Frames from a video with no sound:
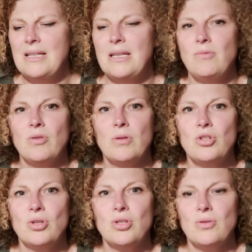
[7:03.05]
seemed to
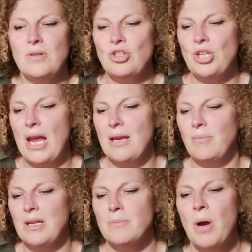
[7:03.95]
adjust to his shape,
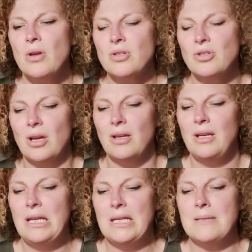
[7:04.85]
his posture,
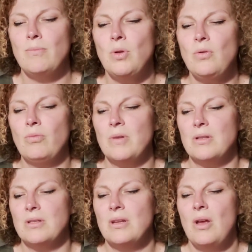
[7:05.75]
his
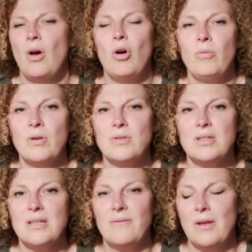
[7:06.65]
movements, almost
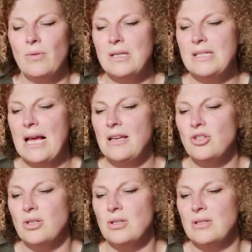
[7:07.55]
as if they were
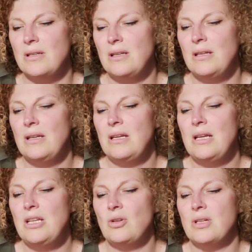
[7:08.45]
intelligent.
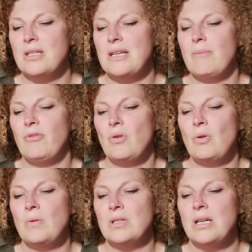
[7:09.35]
He took a step
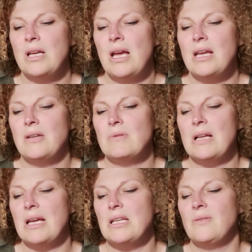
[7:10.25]
forward, and it was
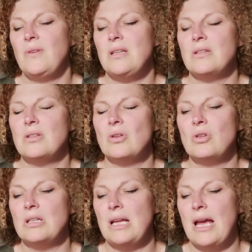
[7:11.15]
like his feet
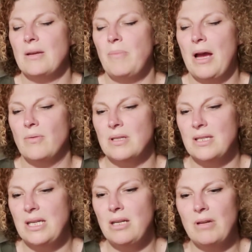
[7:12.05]
suddenly had power
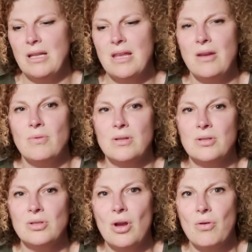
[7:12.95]
steering. They were
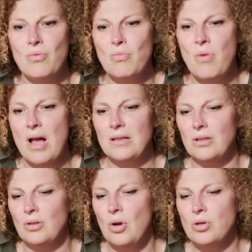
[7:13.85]
so
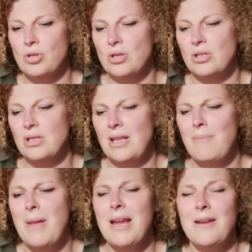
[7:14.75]
well cushioned, they
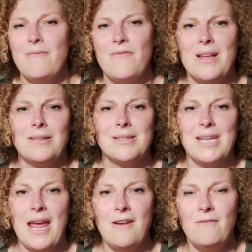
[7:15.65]
made him feel
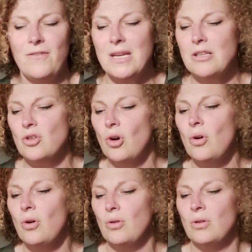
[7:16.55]
10 feet
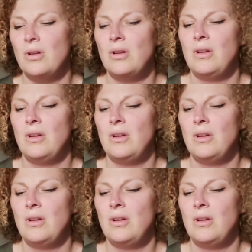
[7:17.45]
tall.